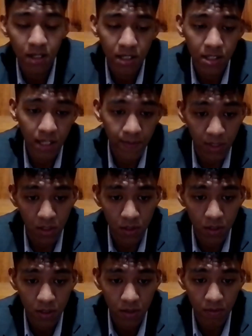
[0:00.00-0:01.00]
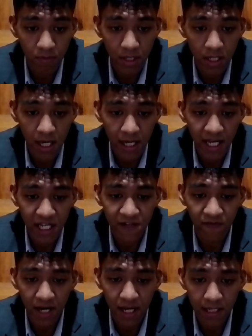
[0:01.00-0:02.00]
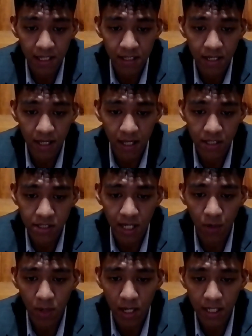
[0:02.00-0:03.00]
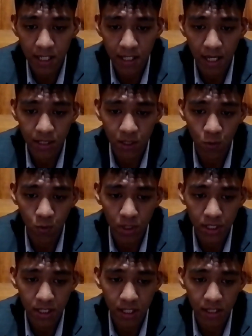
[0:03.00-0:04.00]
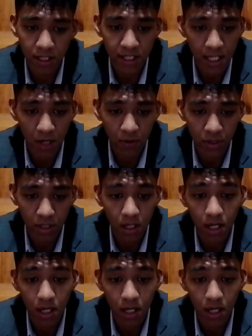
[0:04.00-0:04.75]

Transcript: similar but not as violent and tyrannic as it was in the South.